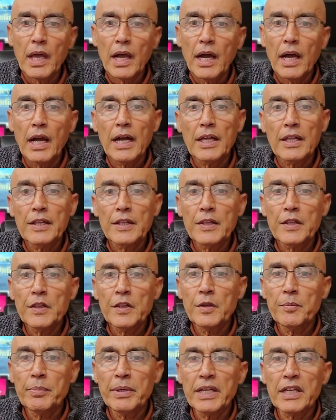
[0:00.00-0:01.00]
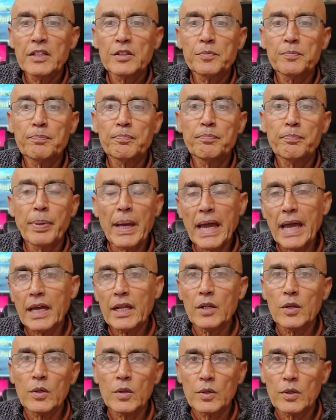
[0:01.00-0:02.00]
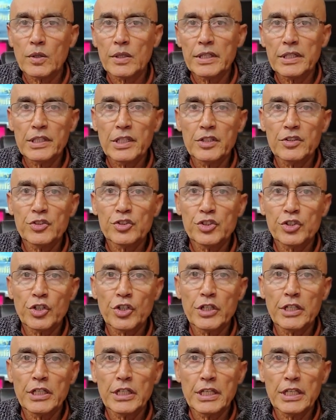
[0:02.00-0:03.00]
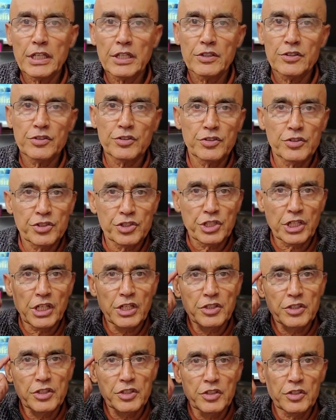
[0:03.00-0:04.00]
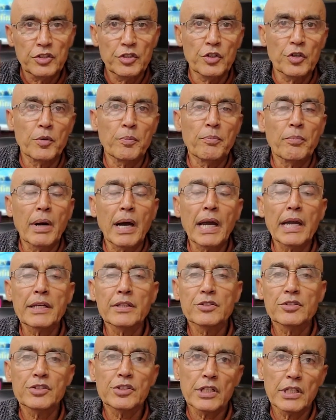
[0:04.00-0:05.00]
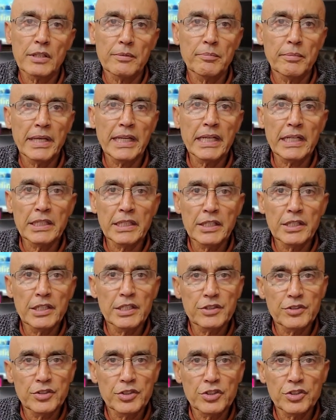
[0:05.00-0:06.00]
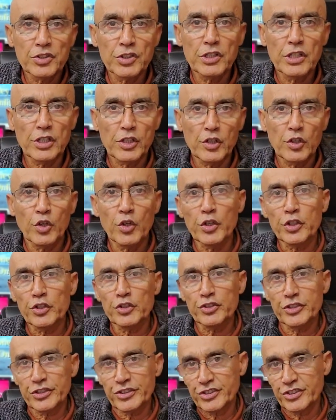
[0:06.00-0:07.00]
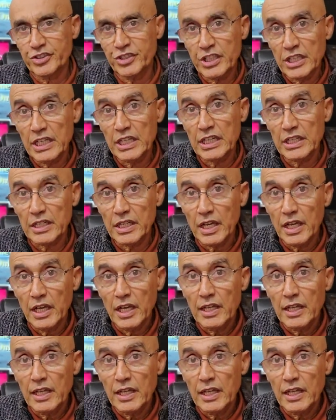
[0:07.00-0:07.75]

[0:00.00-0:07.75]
The biggest battle in this journey is changing your mindset, making the decision that you're going to succeed,